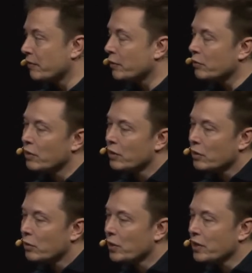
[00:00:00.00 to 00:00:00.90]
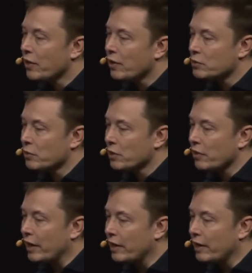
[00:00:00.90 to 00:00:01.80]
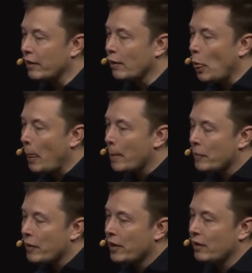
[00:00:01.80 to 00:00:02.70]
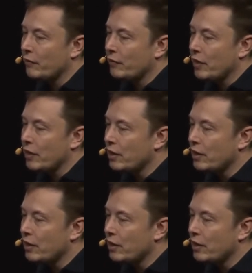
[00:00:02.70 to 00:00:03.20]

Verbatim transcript: I mean, the, the, way the cars work right now, um,